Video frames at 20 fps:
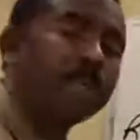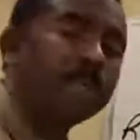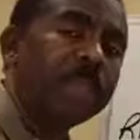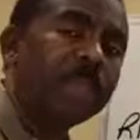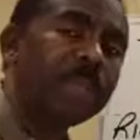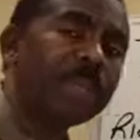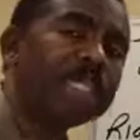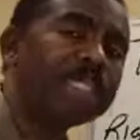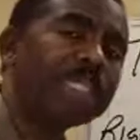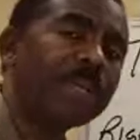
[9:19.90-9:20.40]

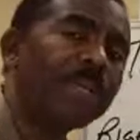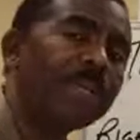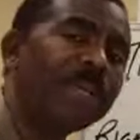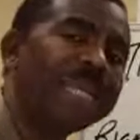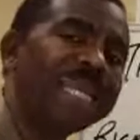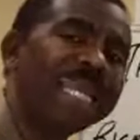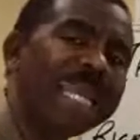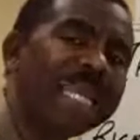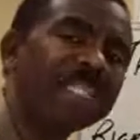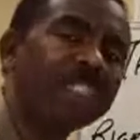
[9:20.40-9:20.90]
there is a
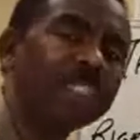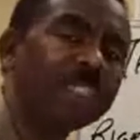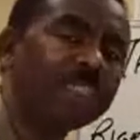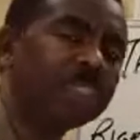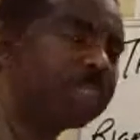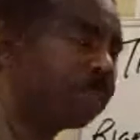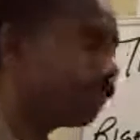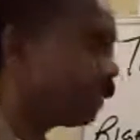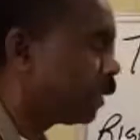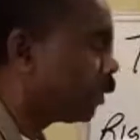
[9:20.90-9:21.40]

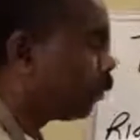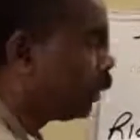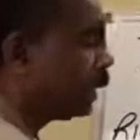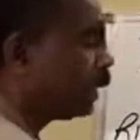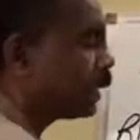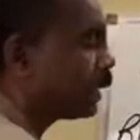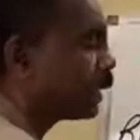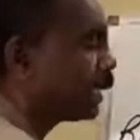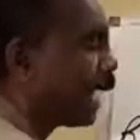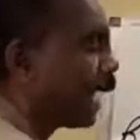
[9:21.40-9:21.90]
relationship between
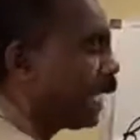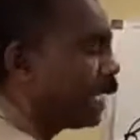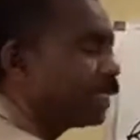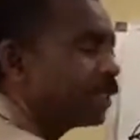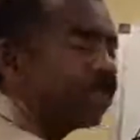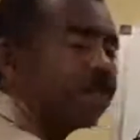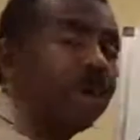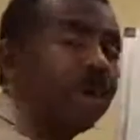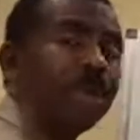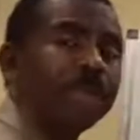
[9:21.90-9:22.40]
the
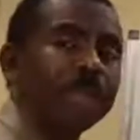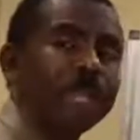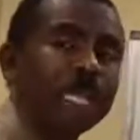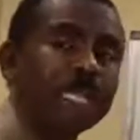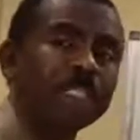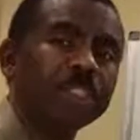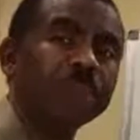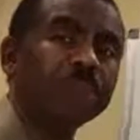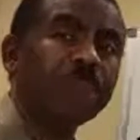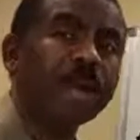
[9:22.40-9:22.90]
sides of
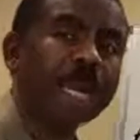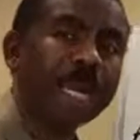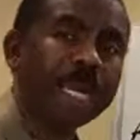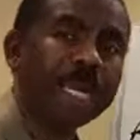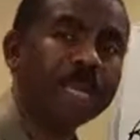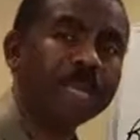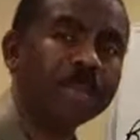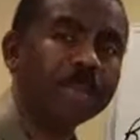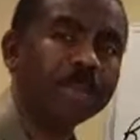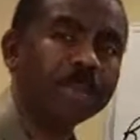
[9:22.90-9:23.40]
a
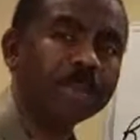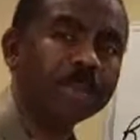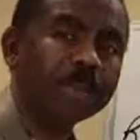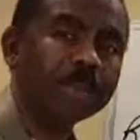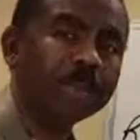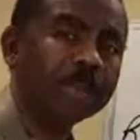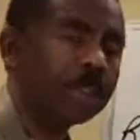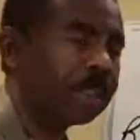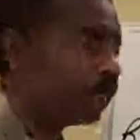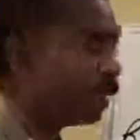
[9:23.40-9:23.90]
triangle.
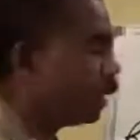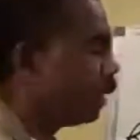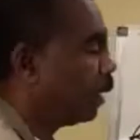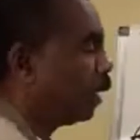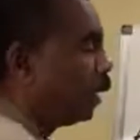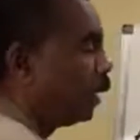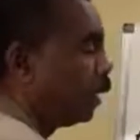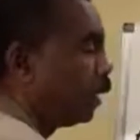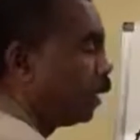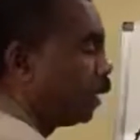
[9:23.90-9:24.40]

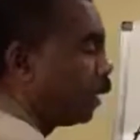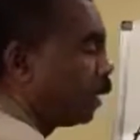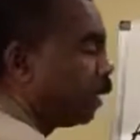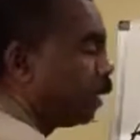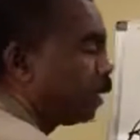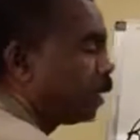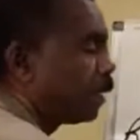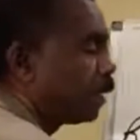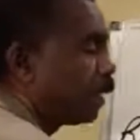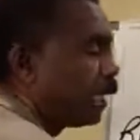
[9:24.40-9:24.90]

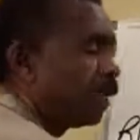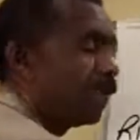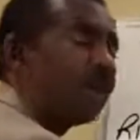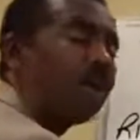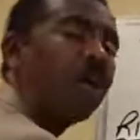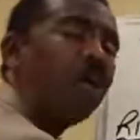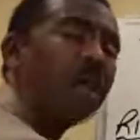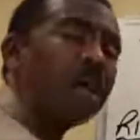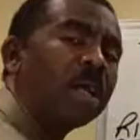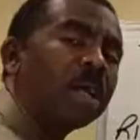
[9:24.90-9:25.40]
The
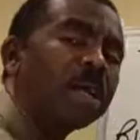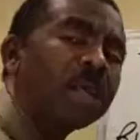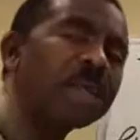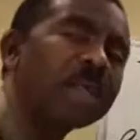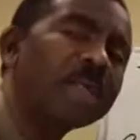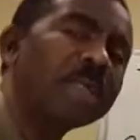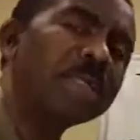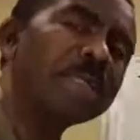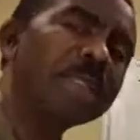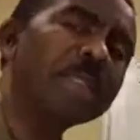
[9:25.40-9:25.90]

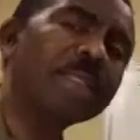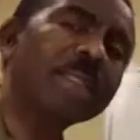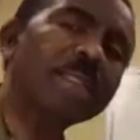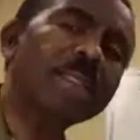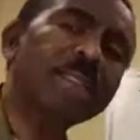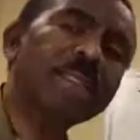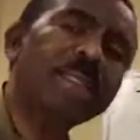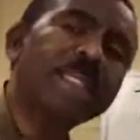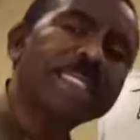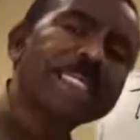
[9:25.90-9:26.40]
longer
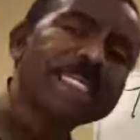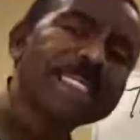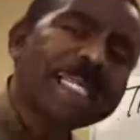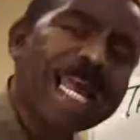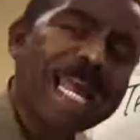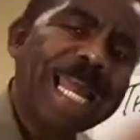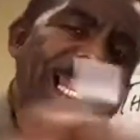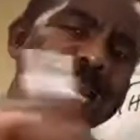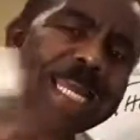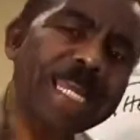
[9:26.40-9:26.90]
the
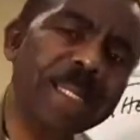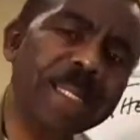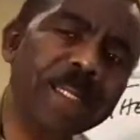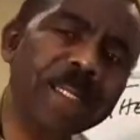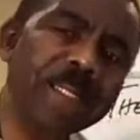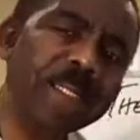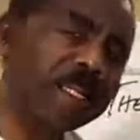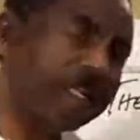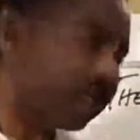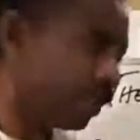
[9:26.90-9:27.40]
side,
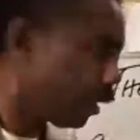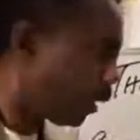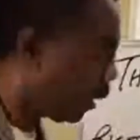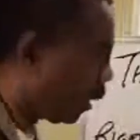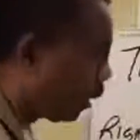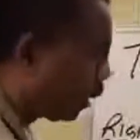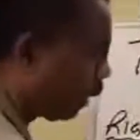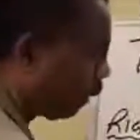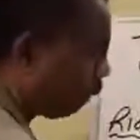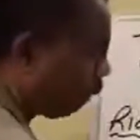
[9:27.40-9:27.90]

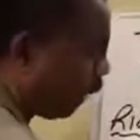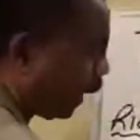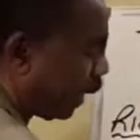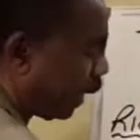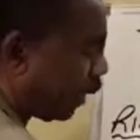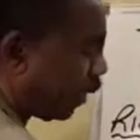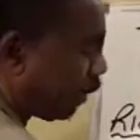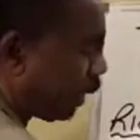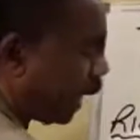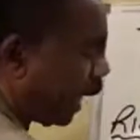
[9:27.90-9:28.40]
the
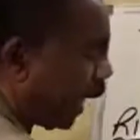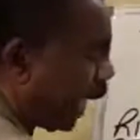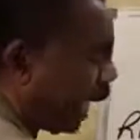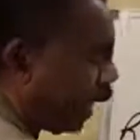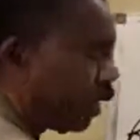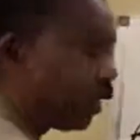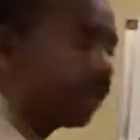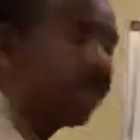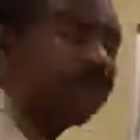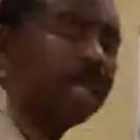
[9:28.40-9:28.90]
bigger the
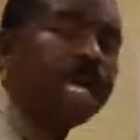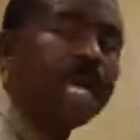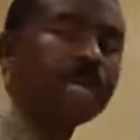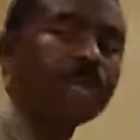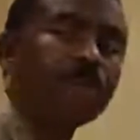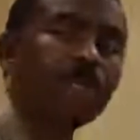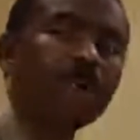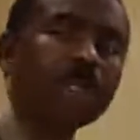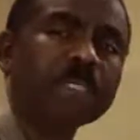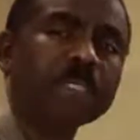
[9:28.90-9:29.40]
angle
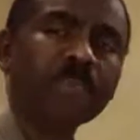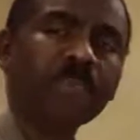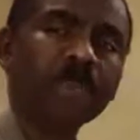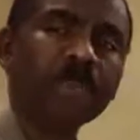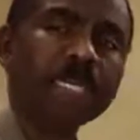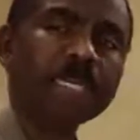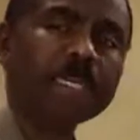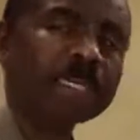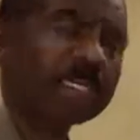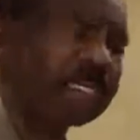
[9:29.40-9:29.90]
across
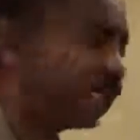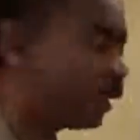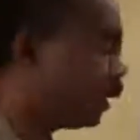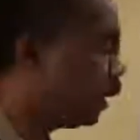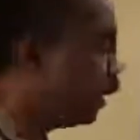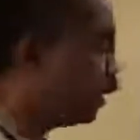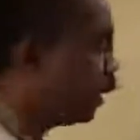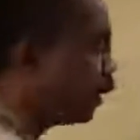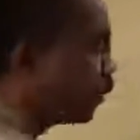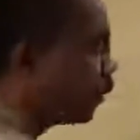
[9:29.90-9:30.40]
from it.
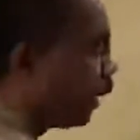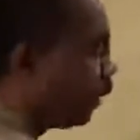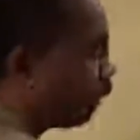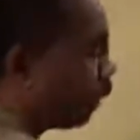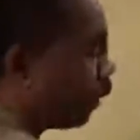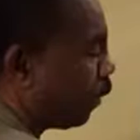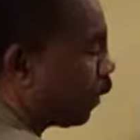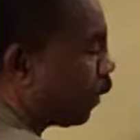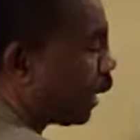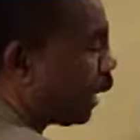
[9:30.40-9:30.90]
So if
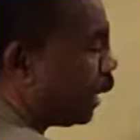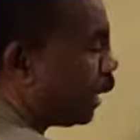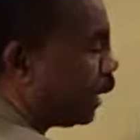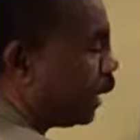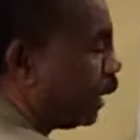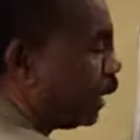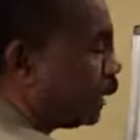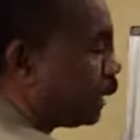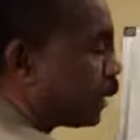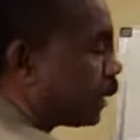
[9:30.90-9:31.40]
you look at
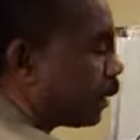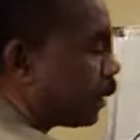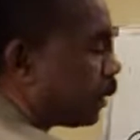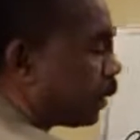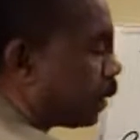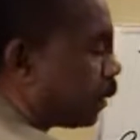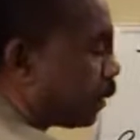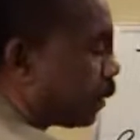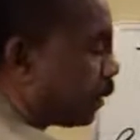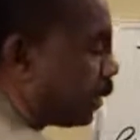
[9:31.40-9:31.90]
these,
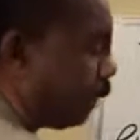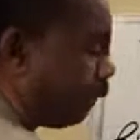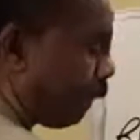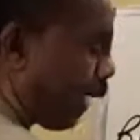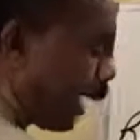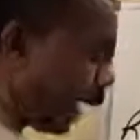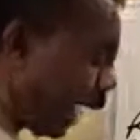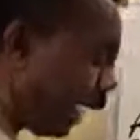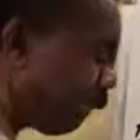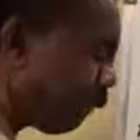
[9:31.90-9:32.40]
if
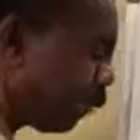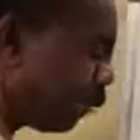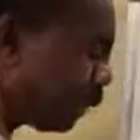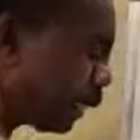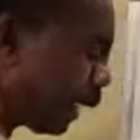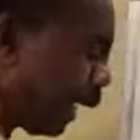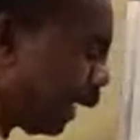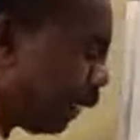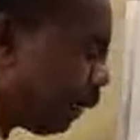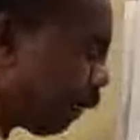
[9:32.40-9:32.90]
I gave you,
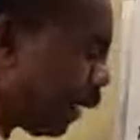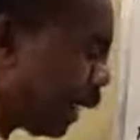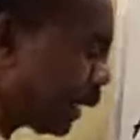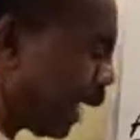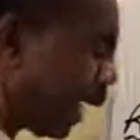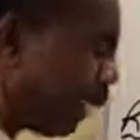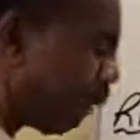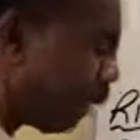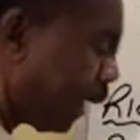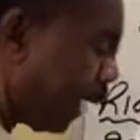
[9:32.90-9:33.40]
say, for
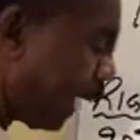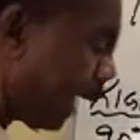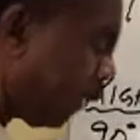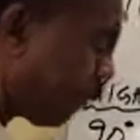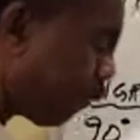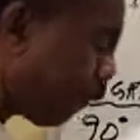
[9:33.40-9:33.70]
example, a